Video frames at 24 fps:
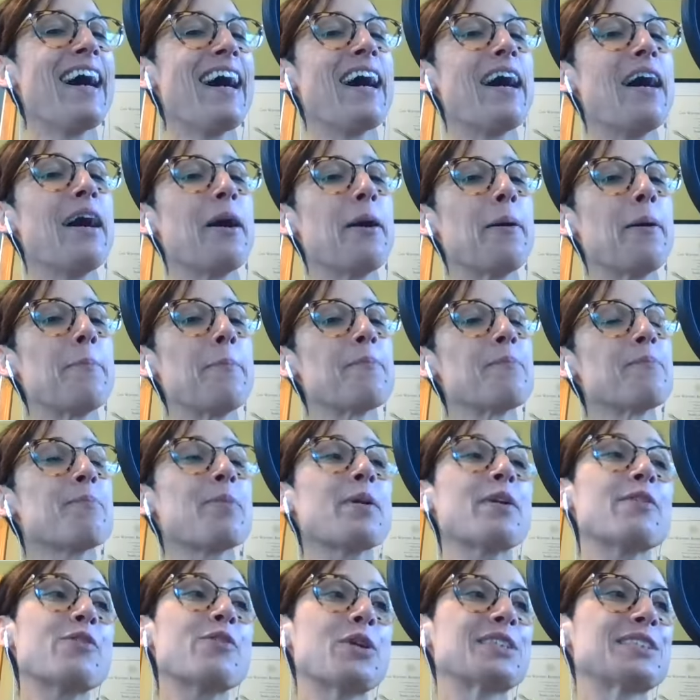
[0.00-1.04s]
Um, but
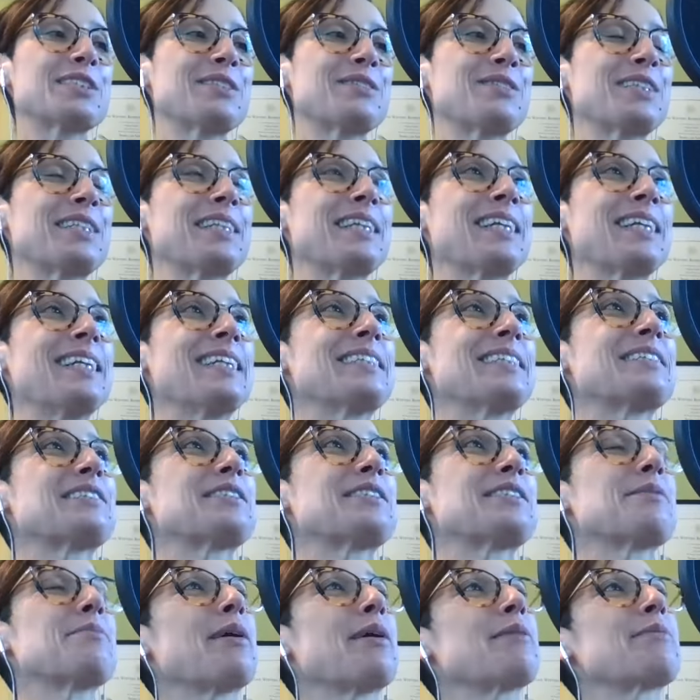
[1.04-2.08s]
of course, I was in the English
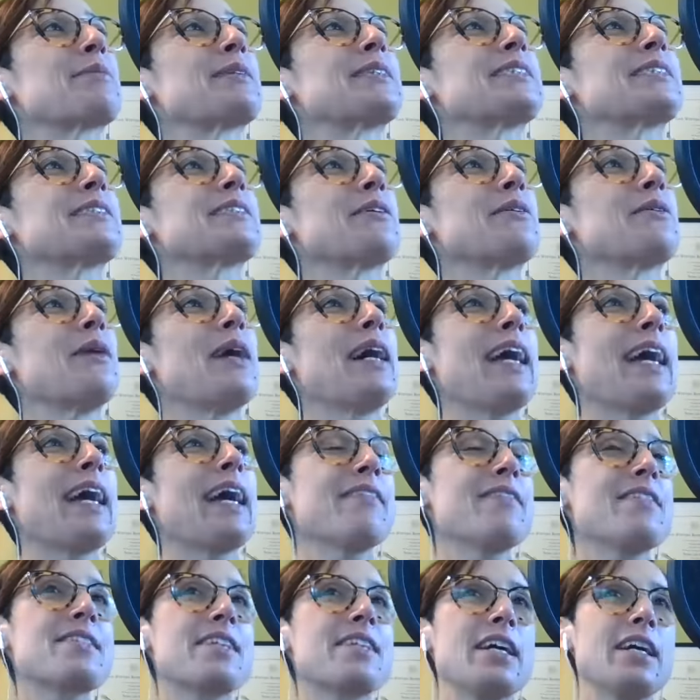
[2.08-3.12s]
department. So I had
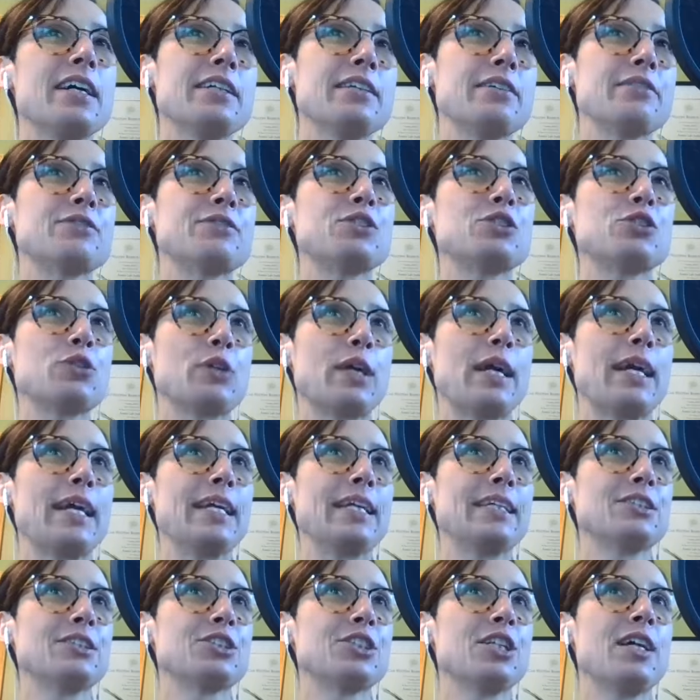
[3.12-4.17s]
this kind of
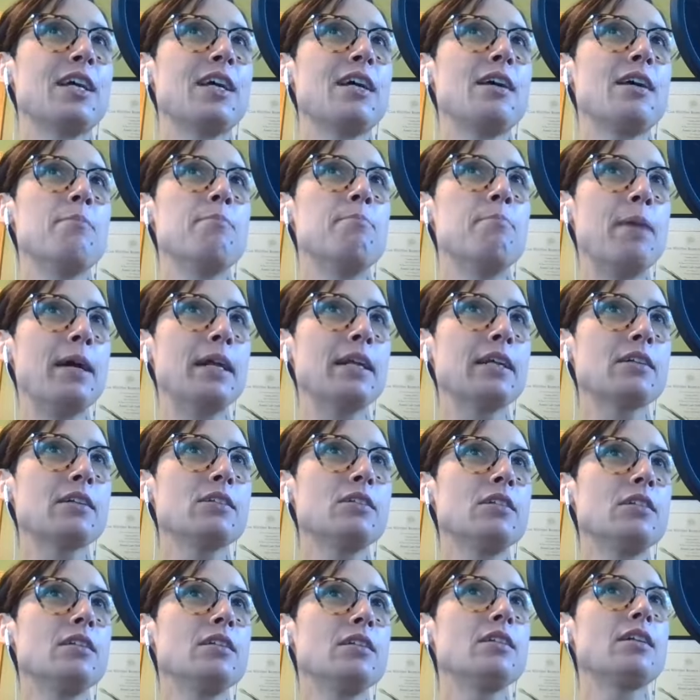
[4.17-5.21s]
strange
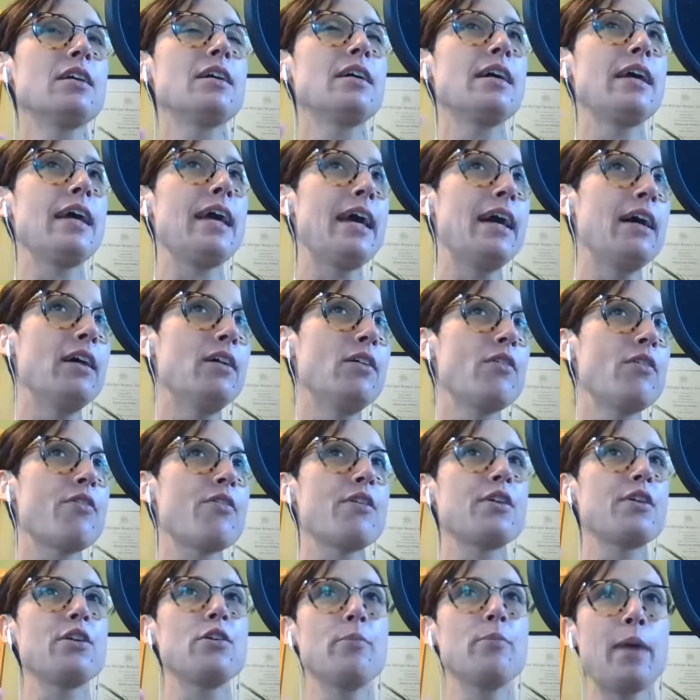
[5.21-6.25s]
medical, health,
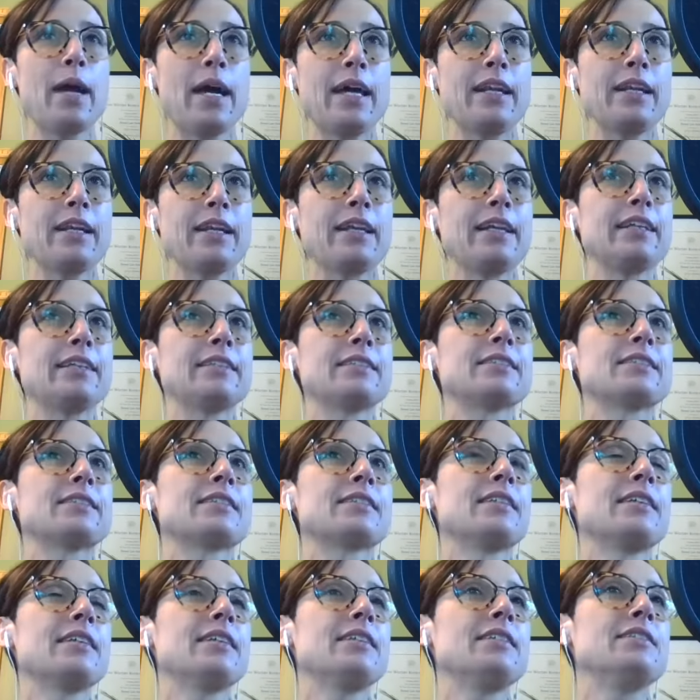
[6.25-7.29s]
humanities
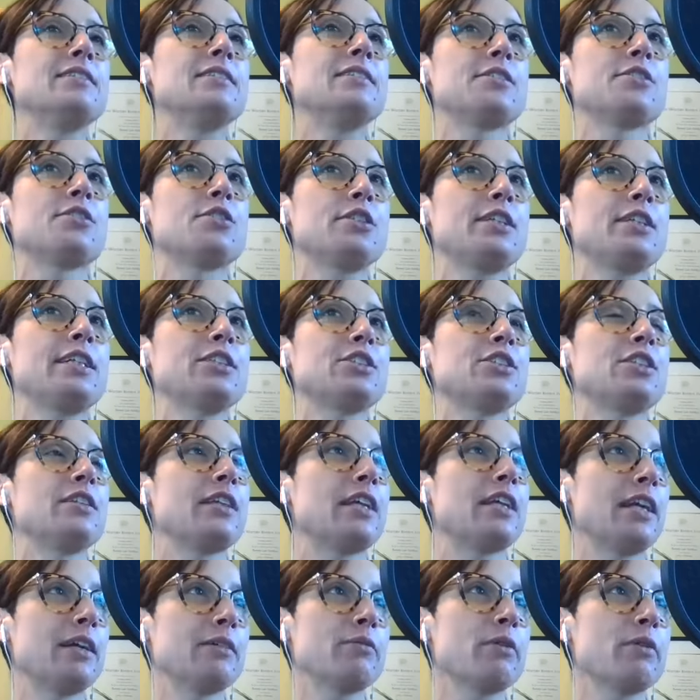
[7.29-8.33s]
dissertation
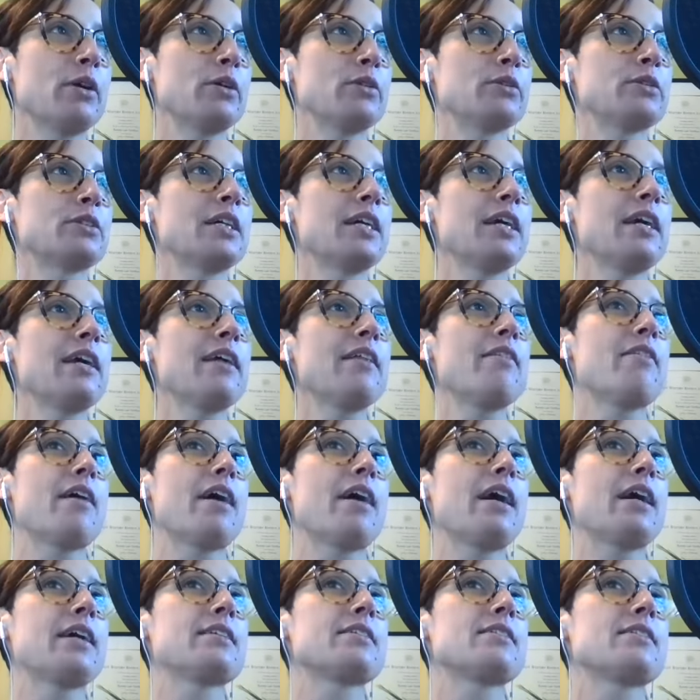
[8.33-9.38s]
that I wrote
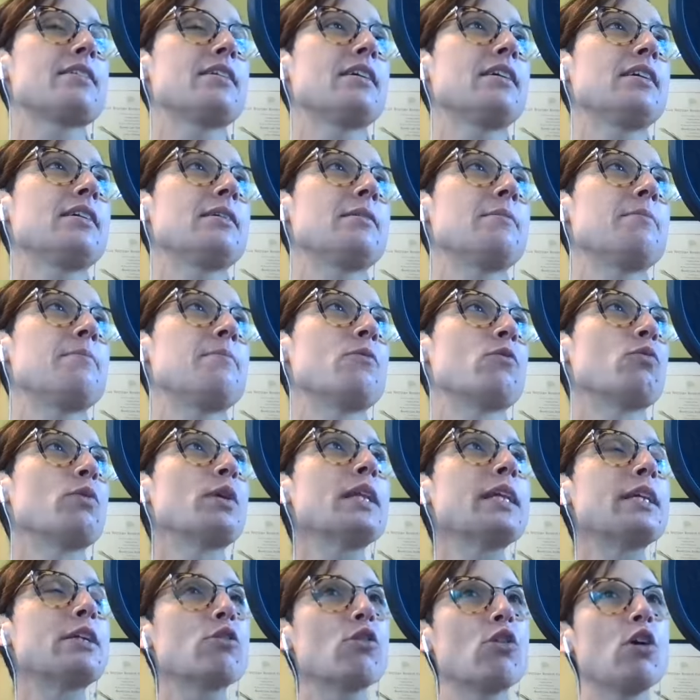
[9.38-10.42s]
that um,
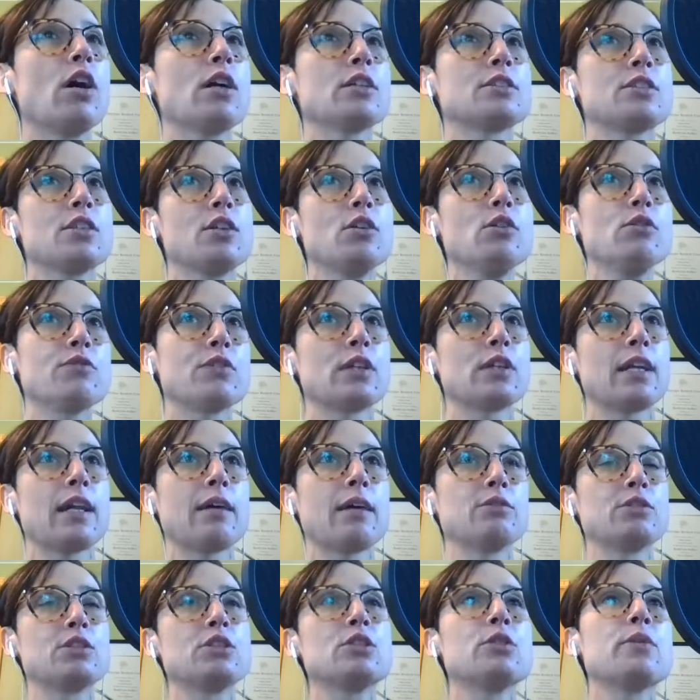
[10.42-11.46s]
really crossed over. And I
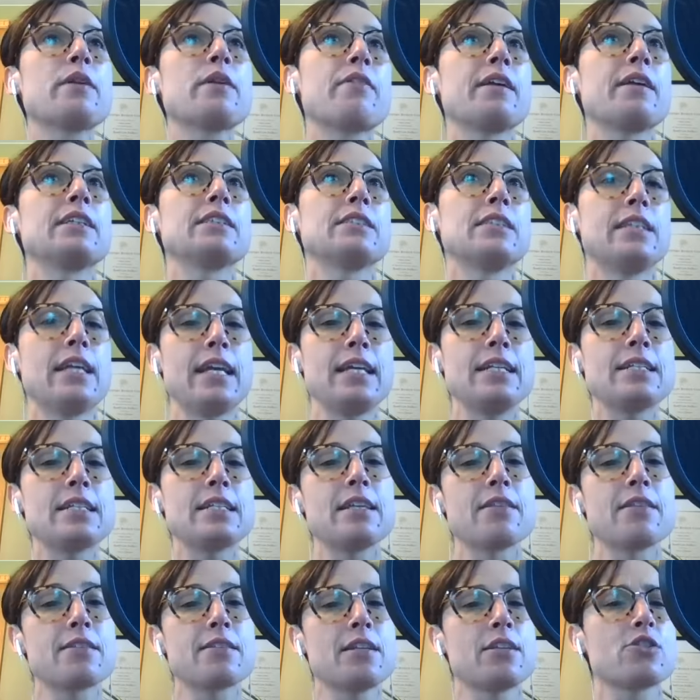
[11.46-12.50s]
was doing things in the
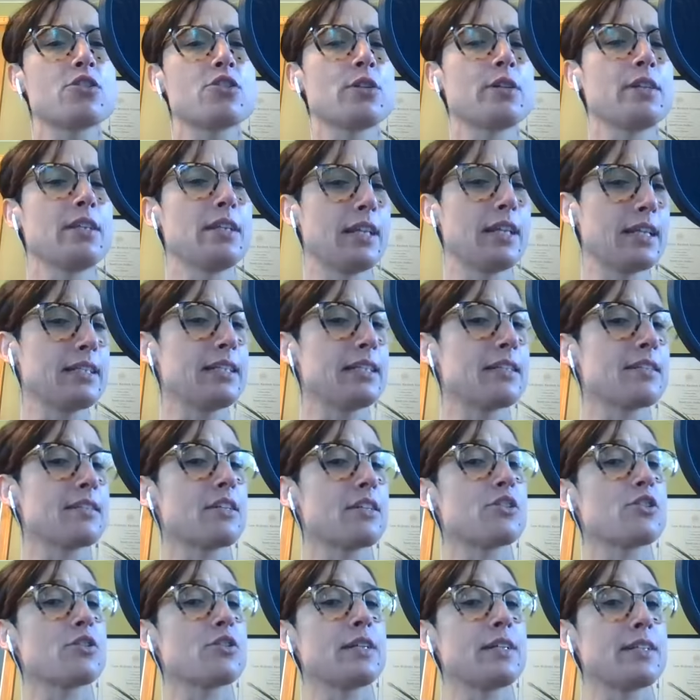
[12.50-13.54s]
18th century, the 19th
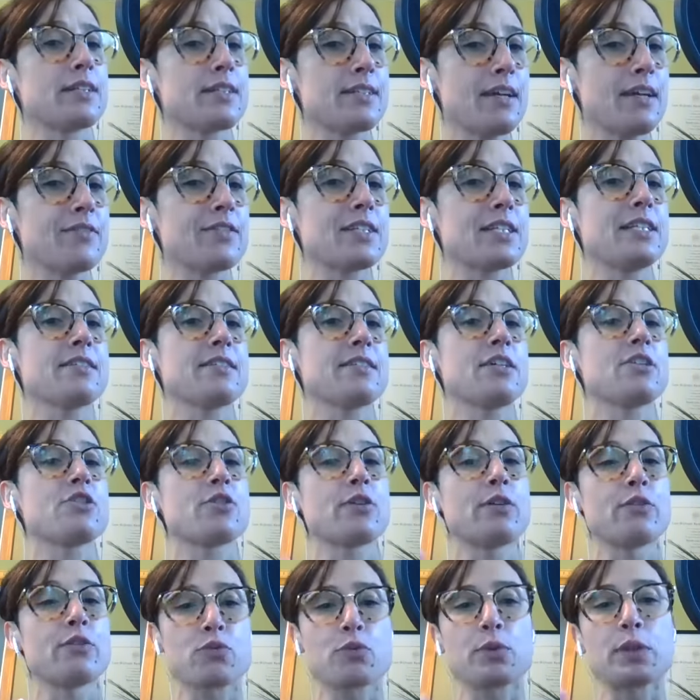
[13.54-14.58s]
century, the 17th
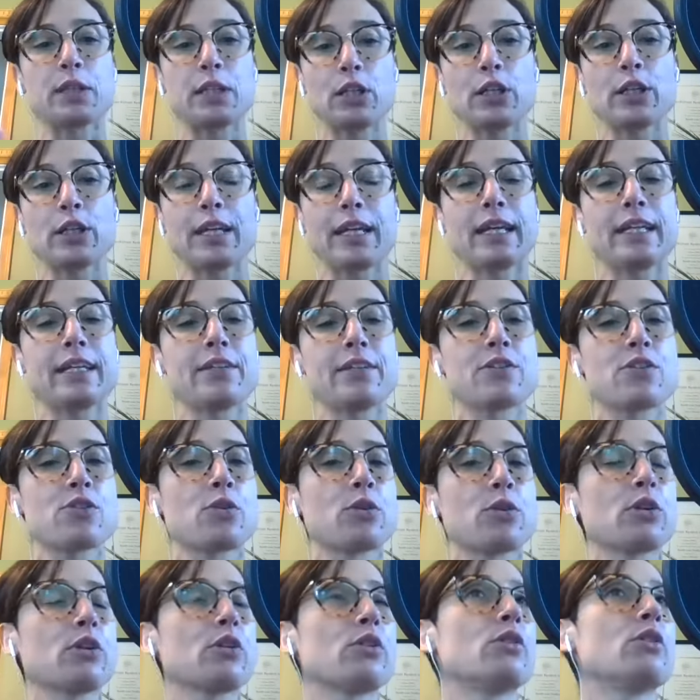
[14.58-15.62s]
century. I was really looking at
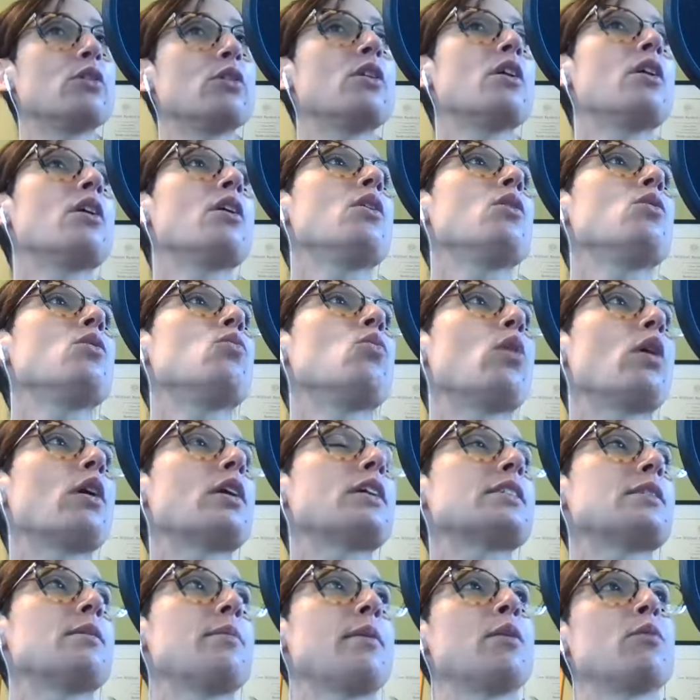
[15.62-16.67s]
historical
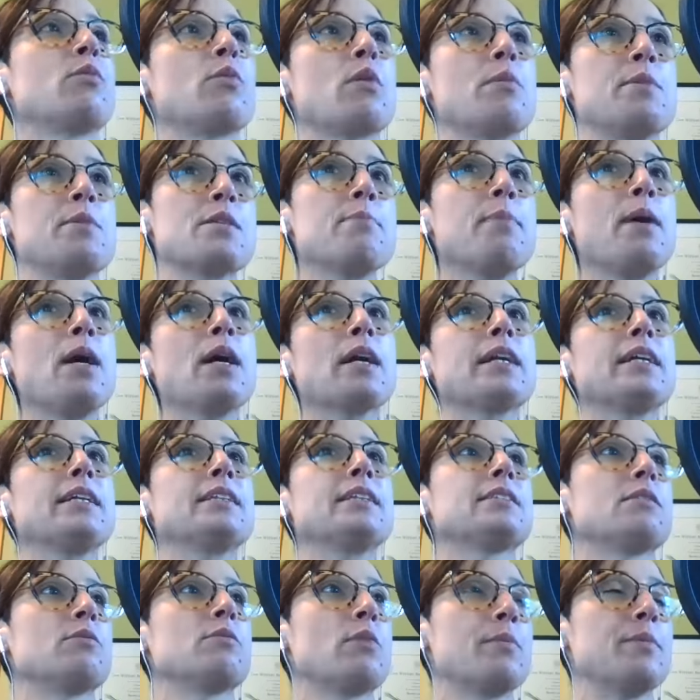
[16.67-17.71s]
works about women's bodies
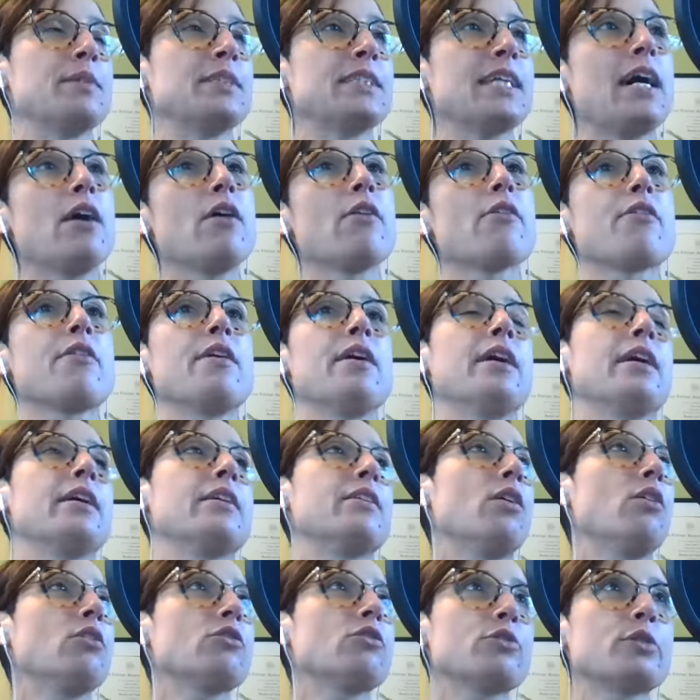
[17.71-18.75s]
and women's health and
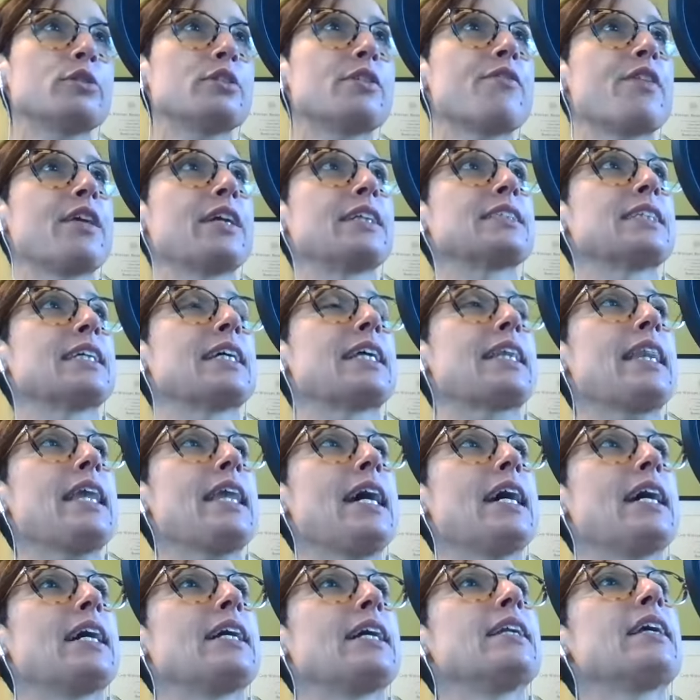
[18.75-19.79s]
all sorts of things like
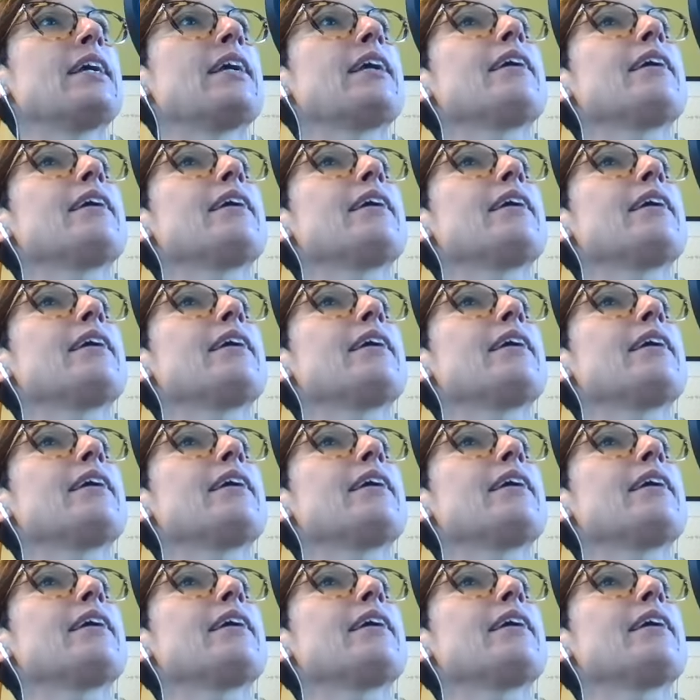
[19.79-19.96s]
that.